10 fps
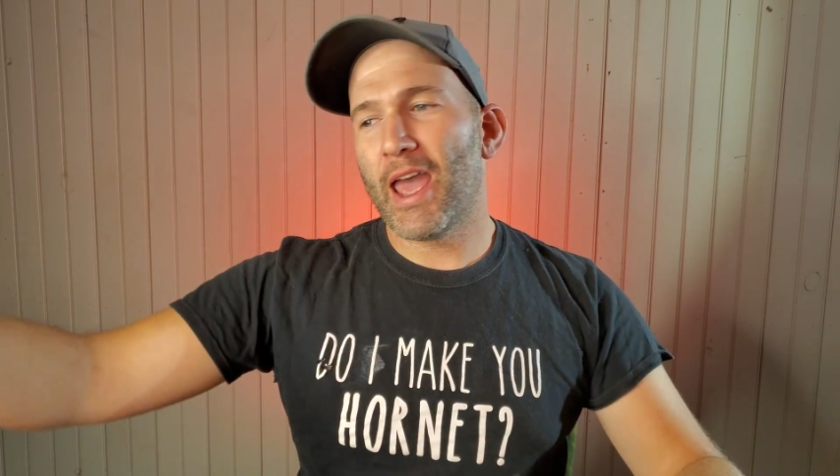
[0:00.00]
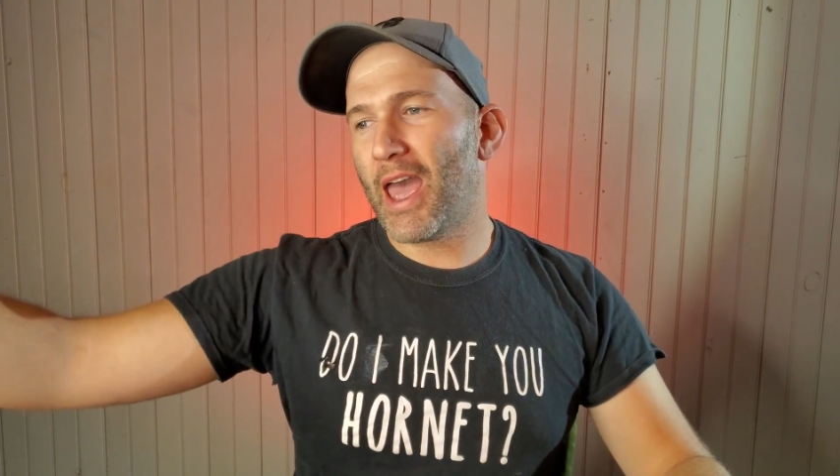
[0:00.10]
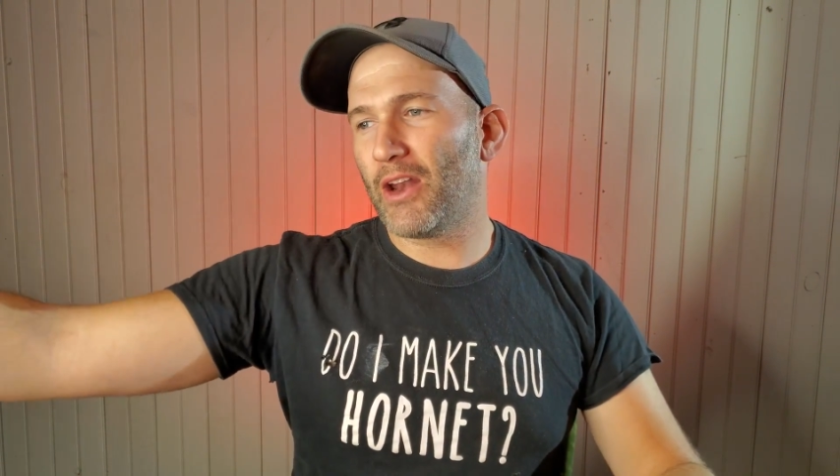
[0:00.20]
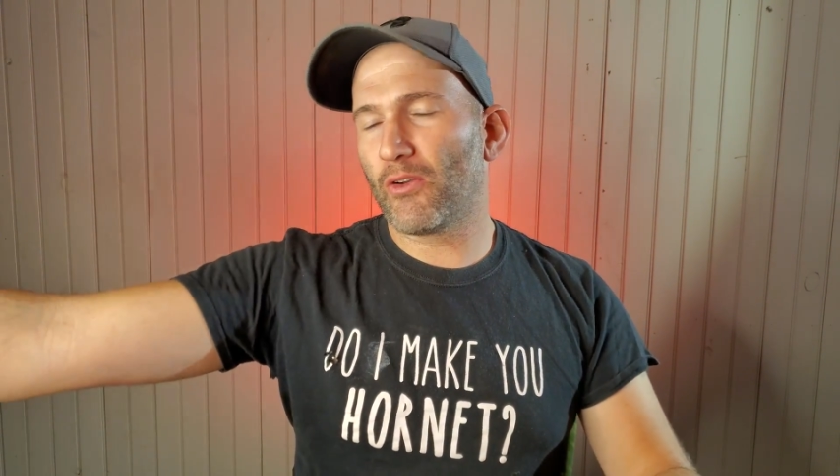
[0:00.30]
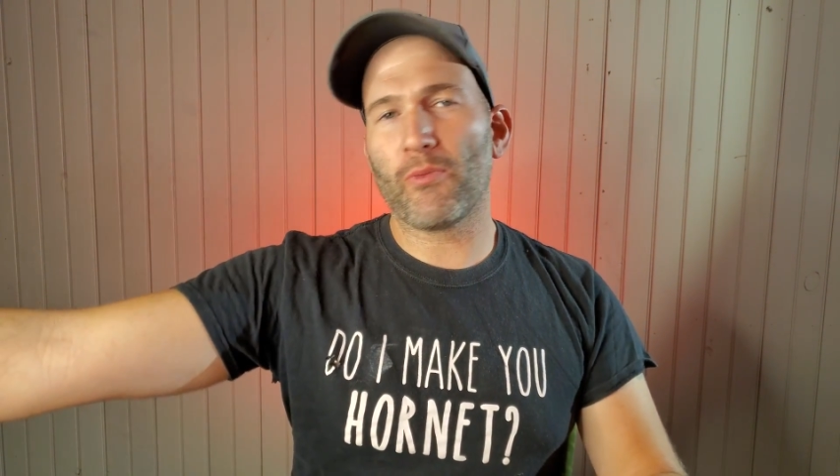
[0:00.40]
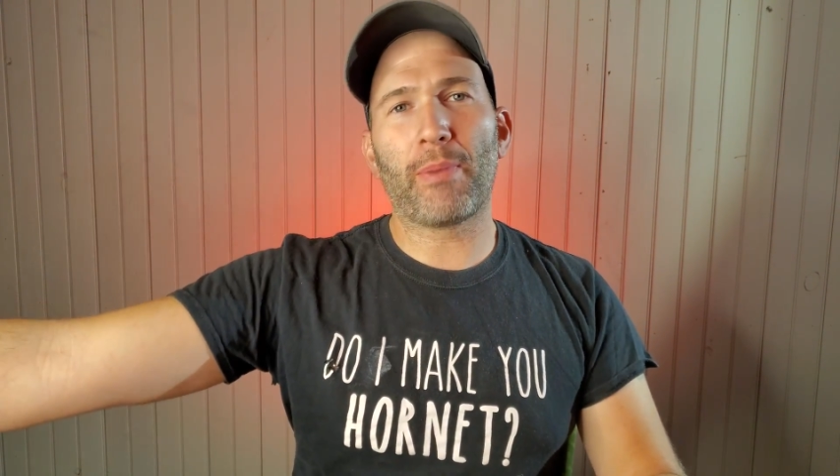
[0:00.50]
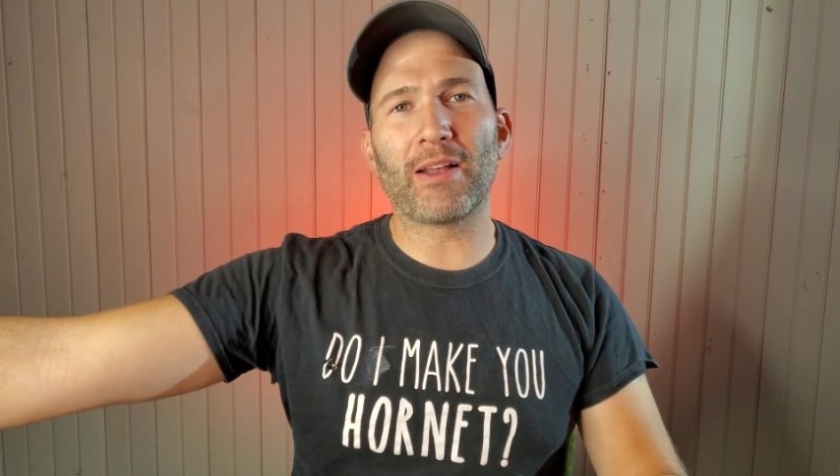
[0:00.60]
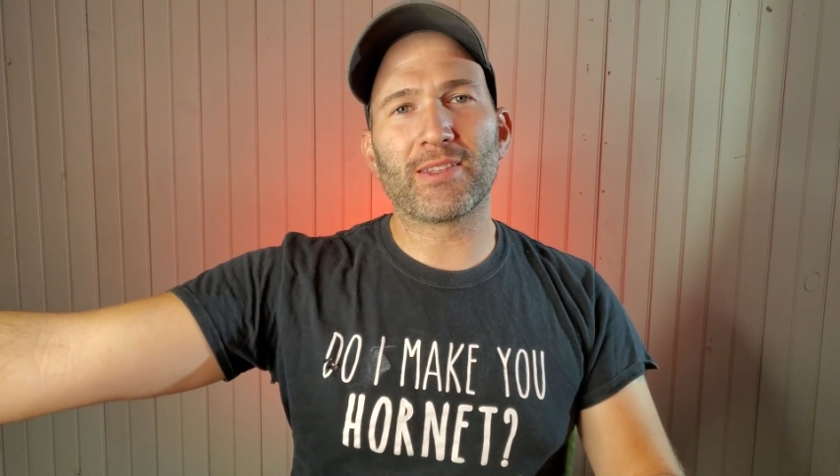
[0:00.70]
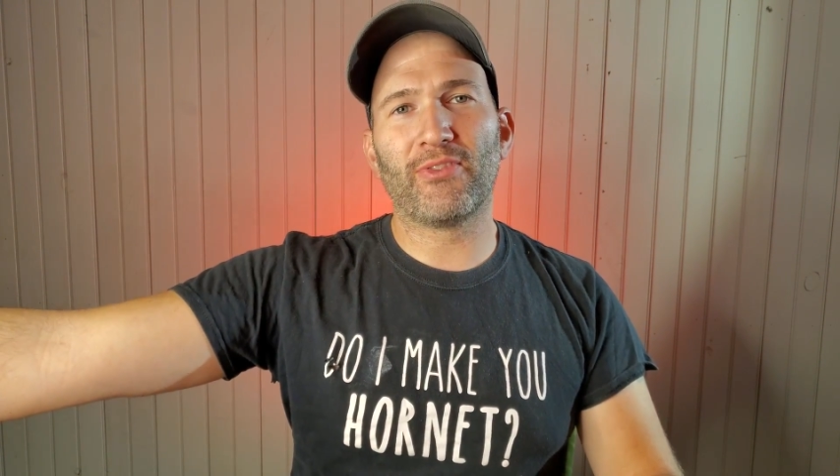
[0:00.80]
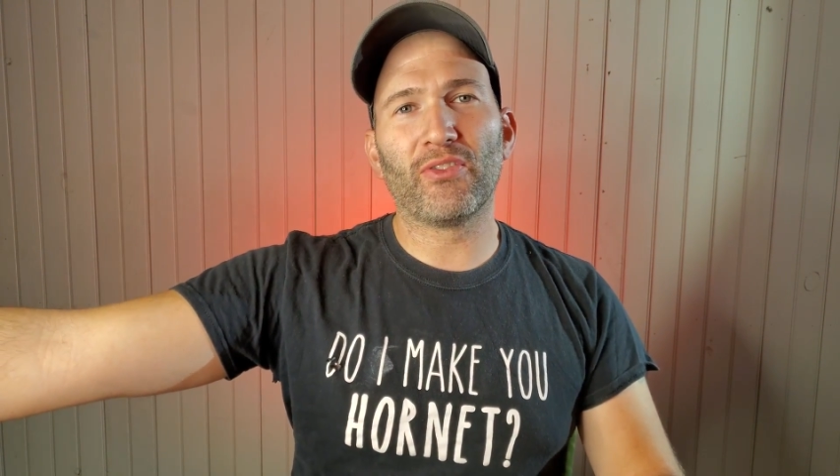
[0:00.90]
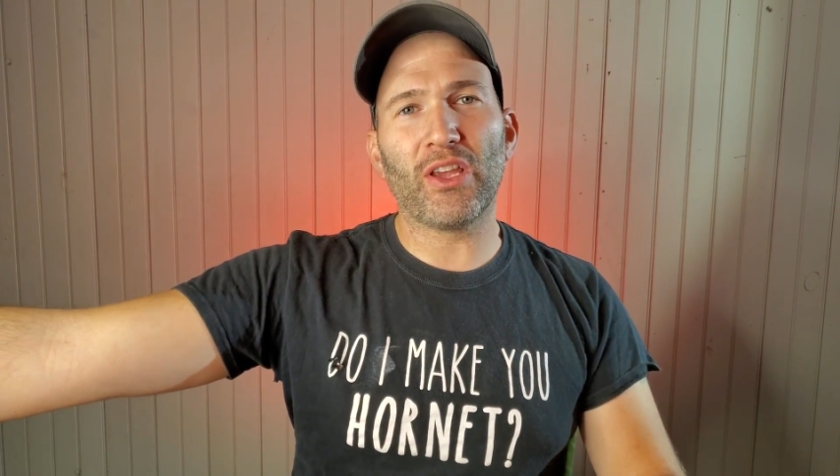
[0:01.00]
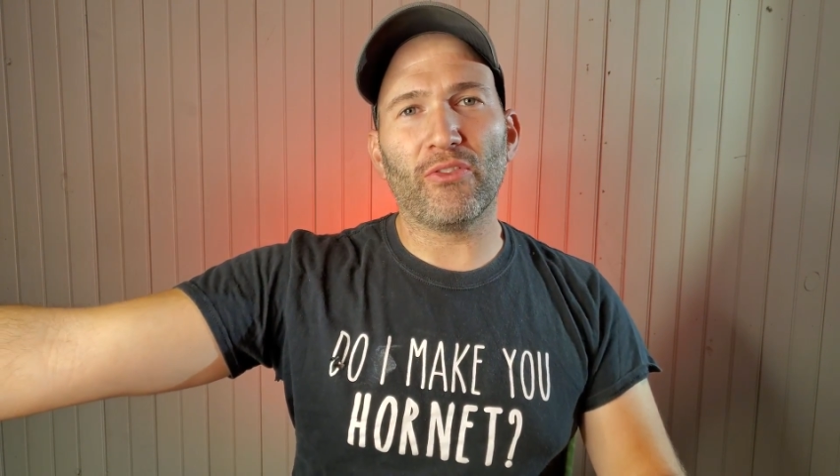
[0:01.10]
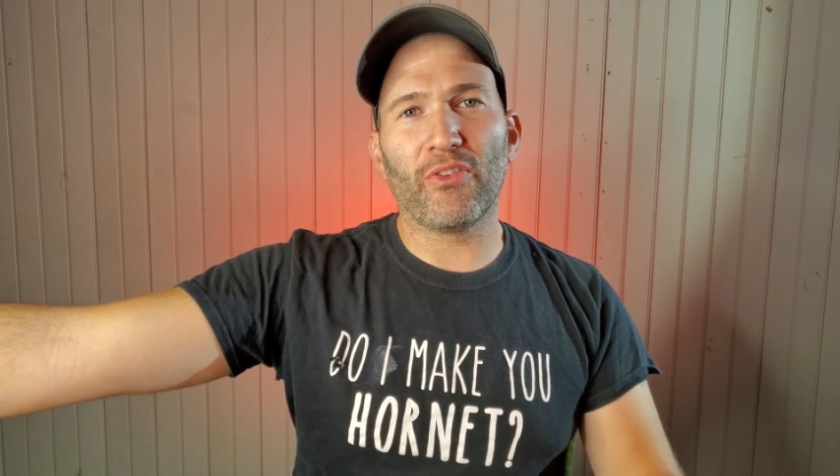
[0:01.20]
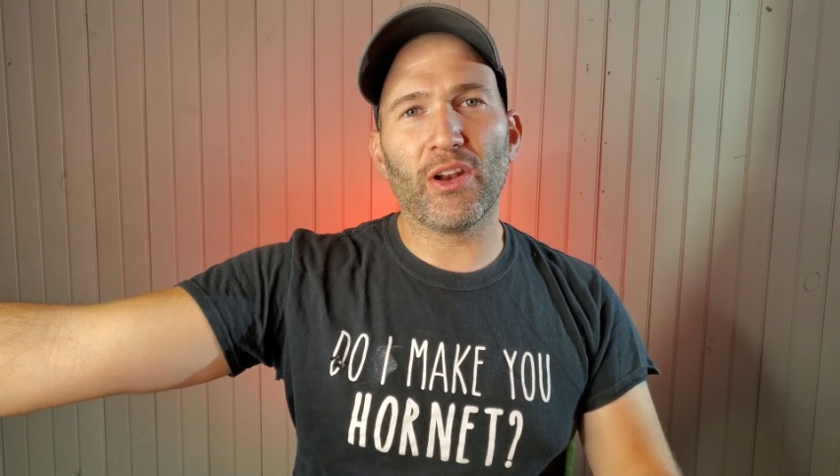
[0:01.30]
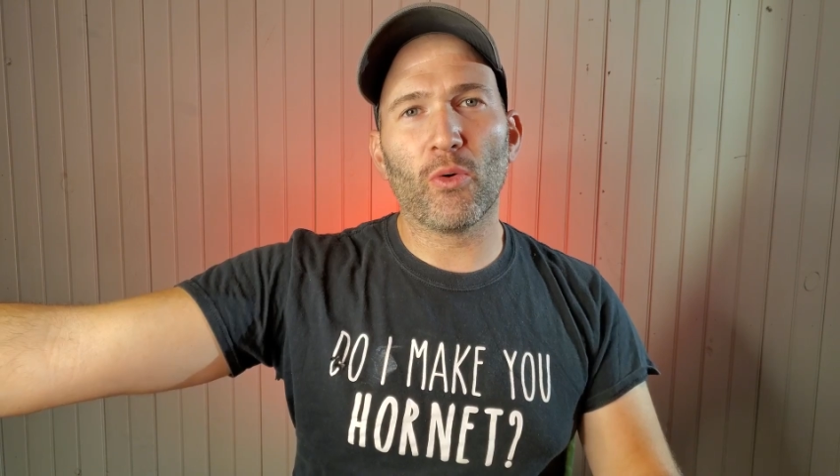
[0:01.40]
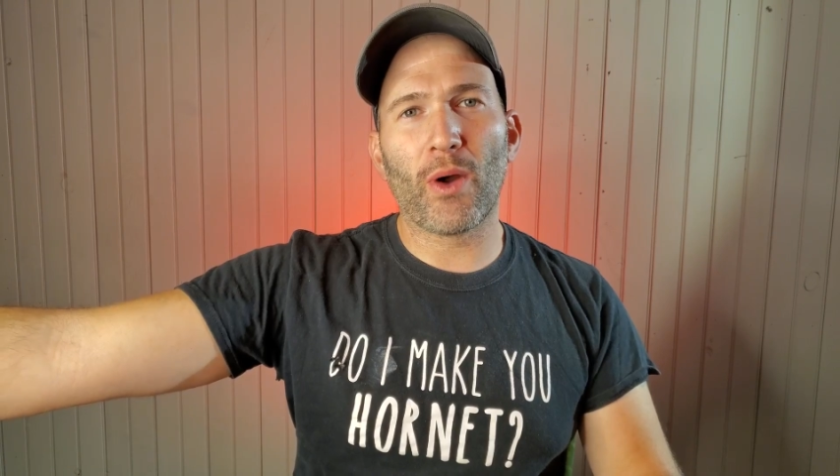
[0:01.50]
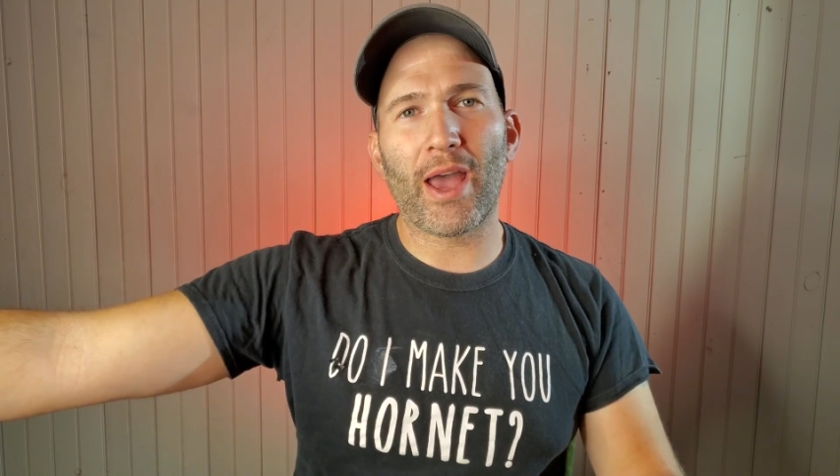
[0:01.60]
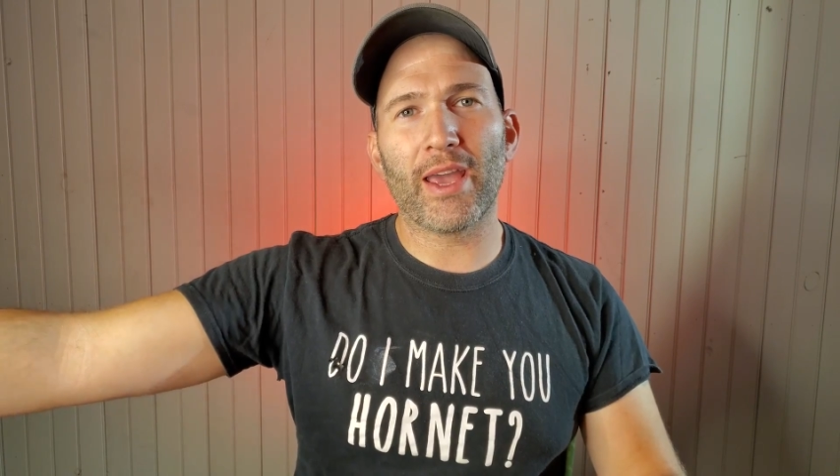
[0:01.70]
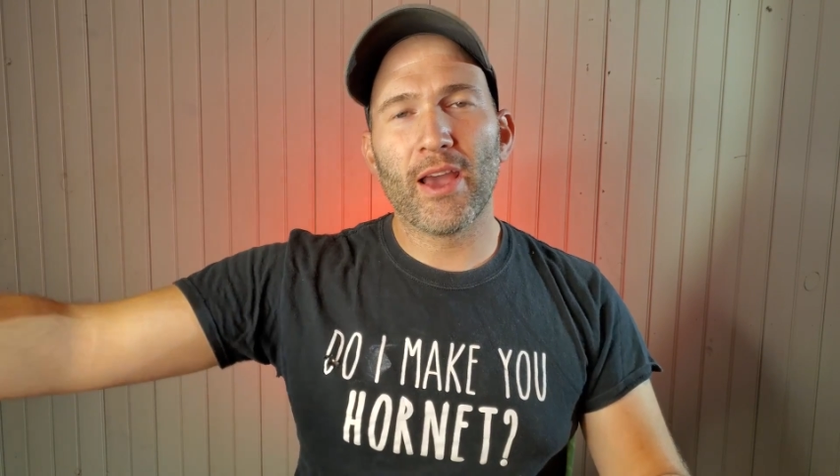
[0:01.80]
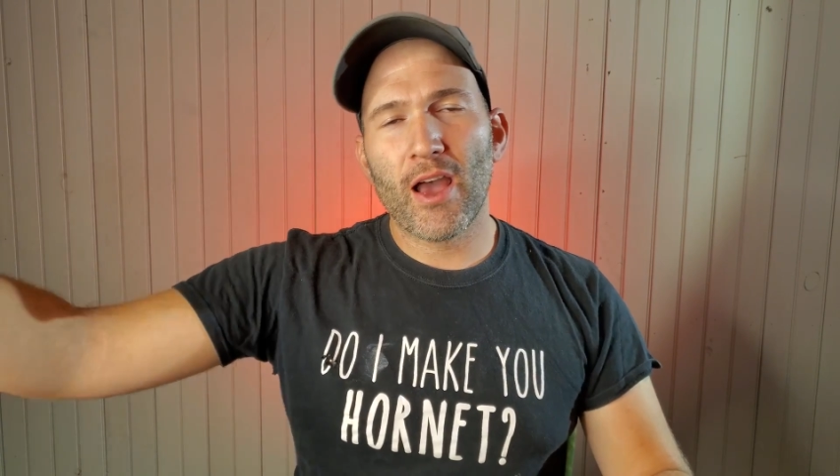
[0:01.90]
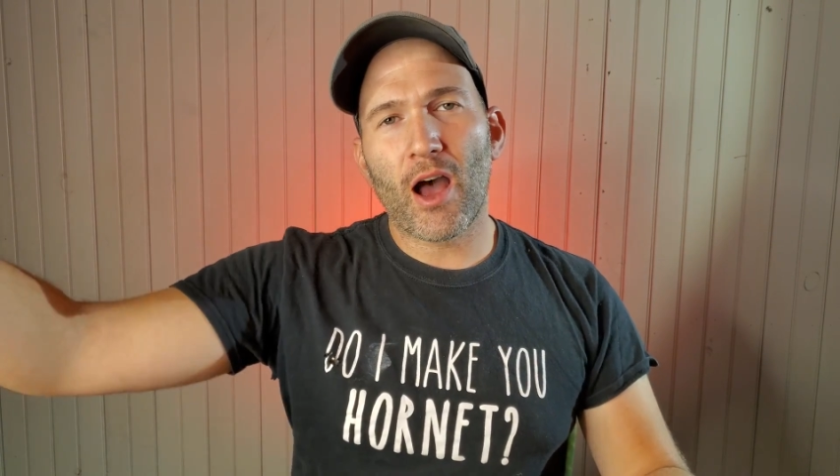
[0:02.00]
and about 15 feet away